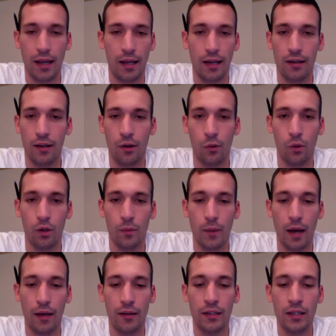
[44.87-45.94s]
I got nothing to worry
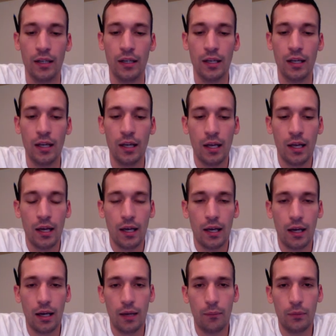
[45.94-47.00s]
about.
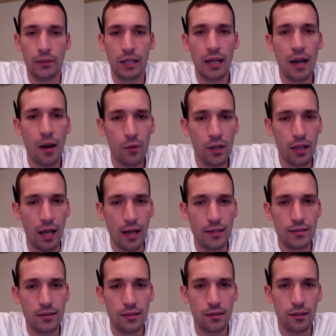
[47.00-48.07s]
But then I
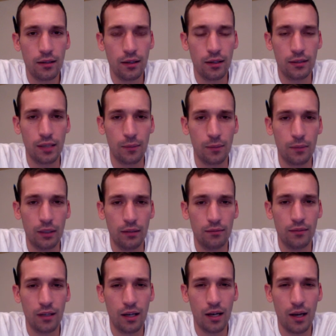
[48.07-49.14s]
realized something.
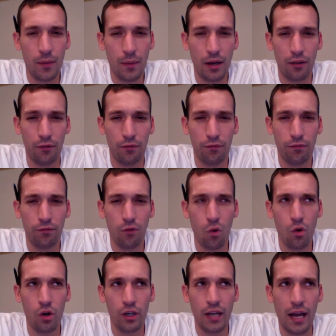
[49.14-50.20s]
Out of the
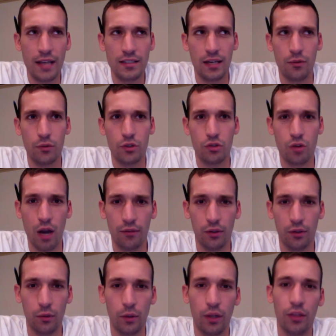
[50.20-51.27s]
4 guys I was
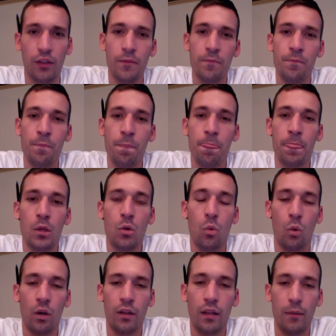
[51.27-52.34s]
traveling with,
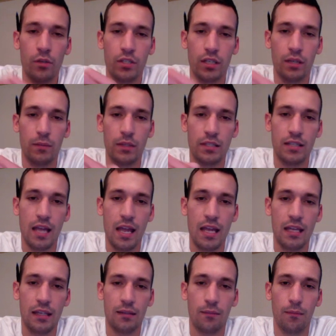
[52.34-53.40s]
one of them was going to be
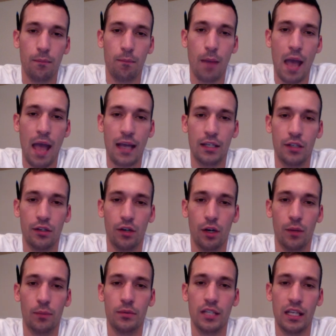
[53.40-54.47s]
staying back in
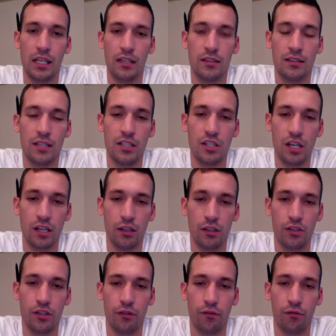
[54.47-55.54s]
Europe to teach
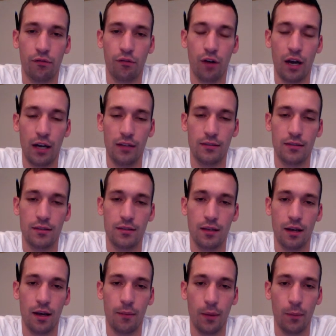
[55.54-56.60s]
English in France,
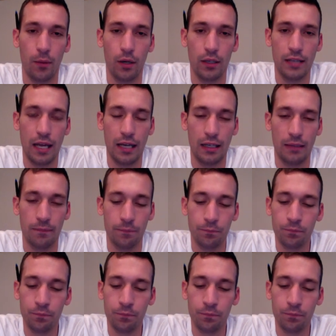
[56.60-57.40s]
my buddy Danny.